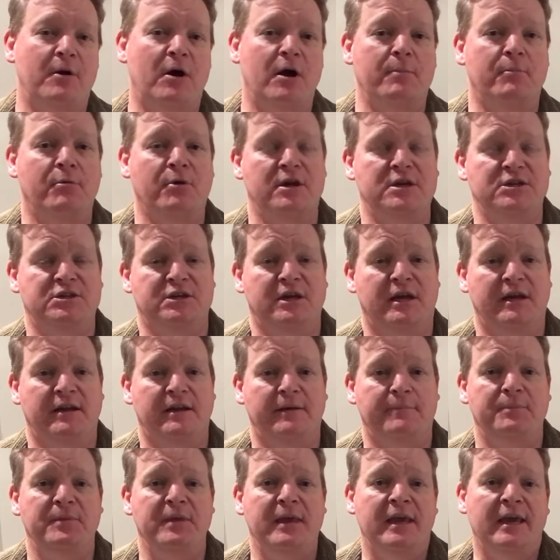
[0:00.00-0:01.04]
I appreciate
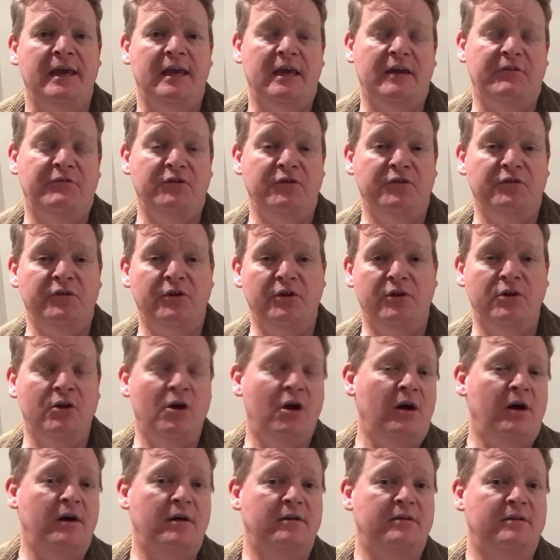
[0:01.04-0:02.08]
it. If you're
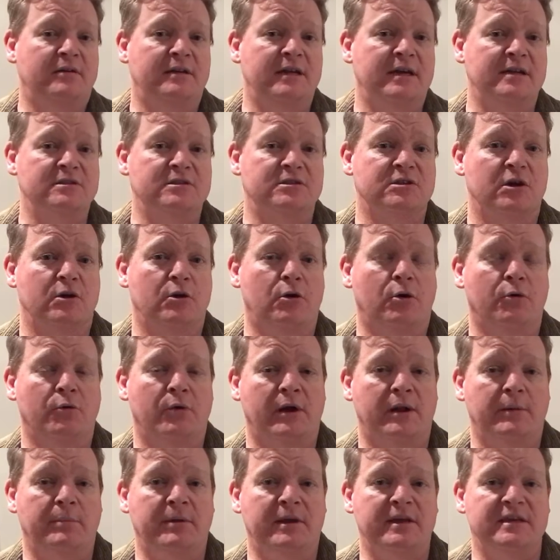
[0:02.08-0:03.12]
not done so
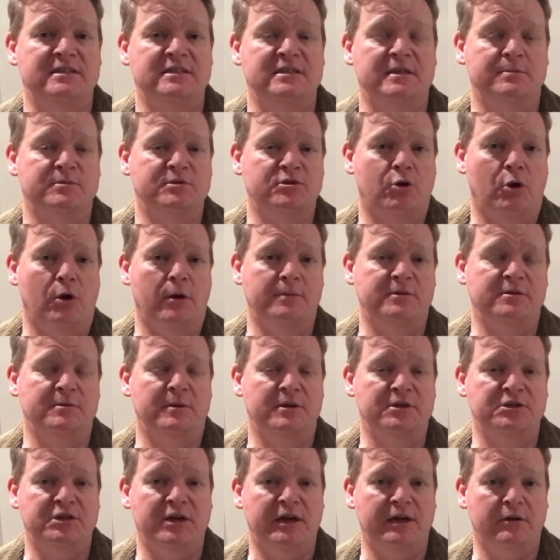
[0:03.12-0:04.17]
already, please subscribe to
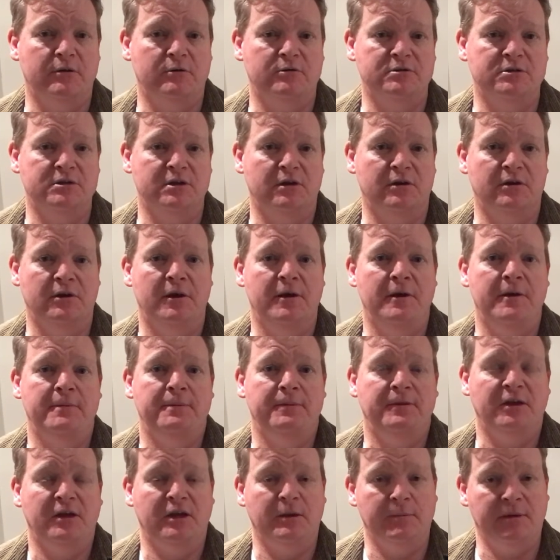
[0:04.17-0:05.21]
my channel so
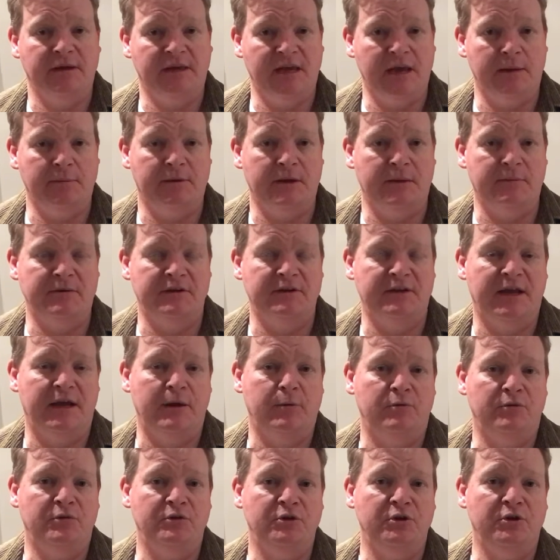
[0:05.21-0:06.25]
you can be kept up to date
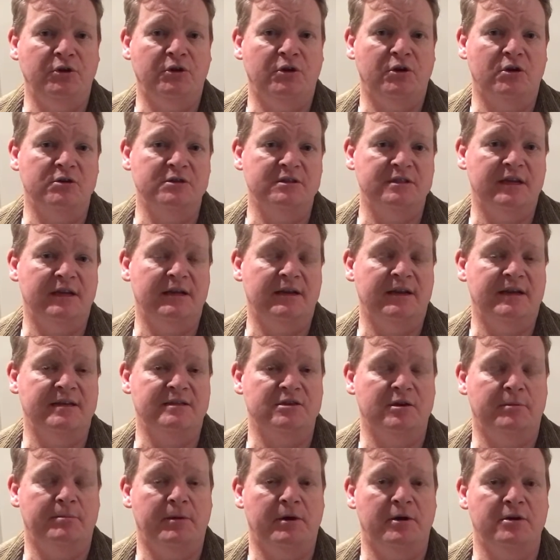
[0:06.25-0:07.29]
with new content as
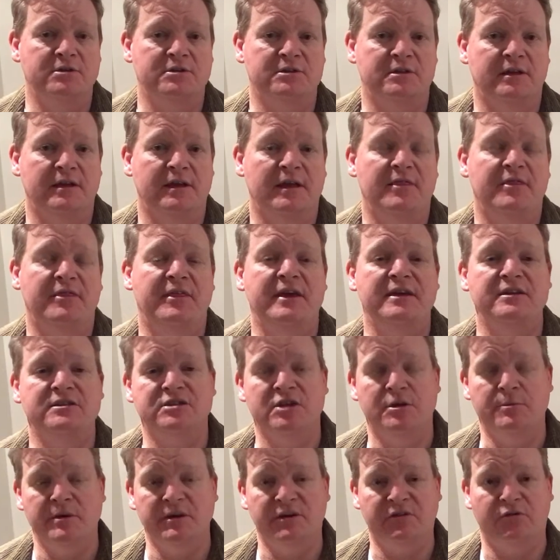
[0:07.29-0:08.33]
I post it. And thanks
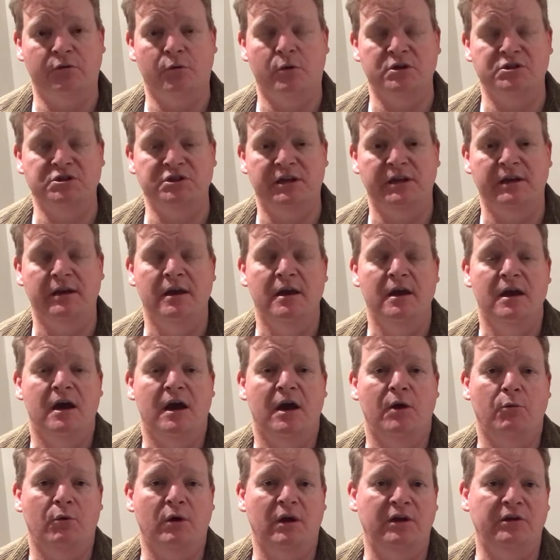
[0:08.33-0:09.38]
so much for watching.
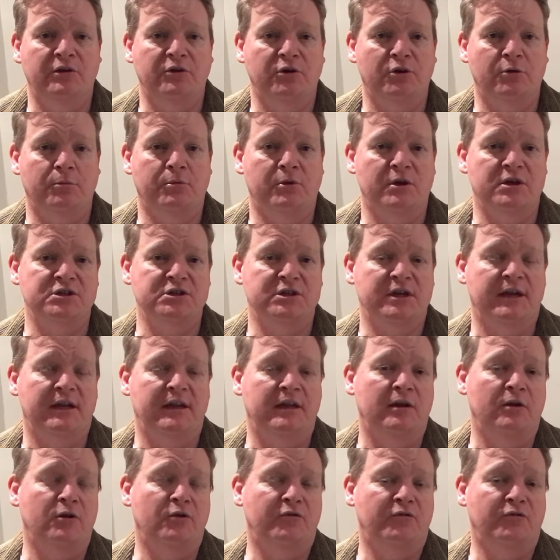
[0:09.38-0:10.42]
I really do appreciate it
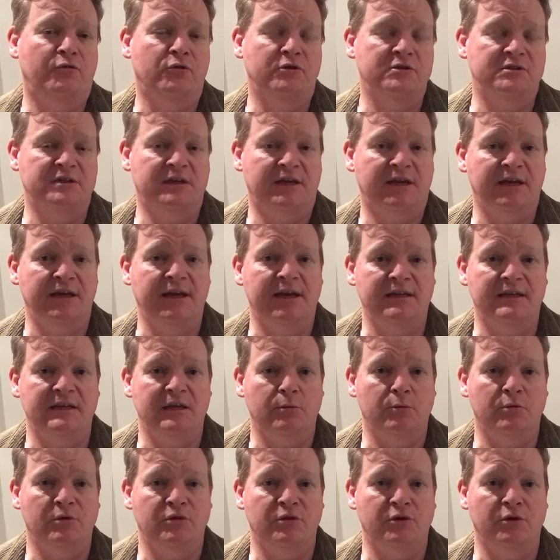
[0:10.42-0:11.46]
and I look forward to
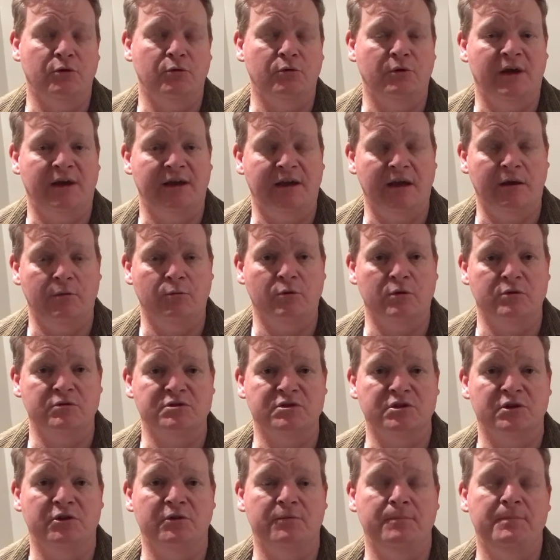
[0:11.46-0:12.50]
connecting with you again real
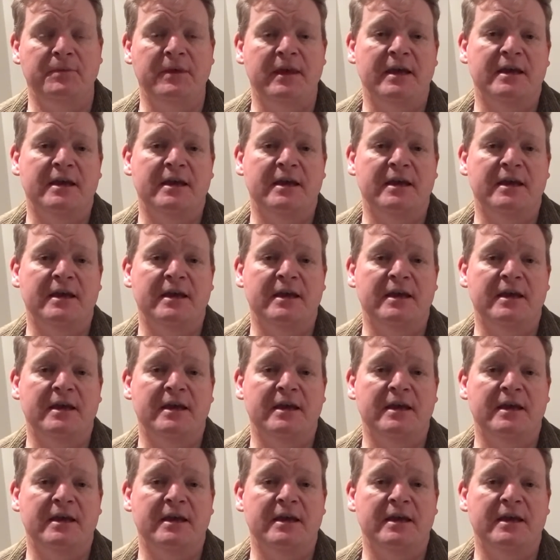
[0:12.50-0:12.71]
soon.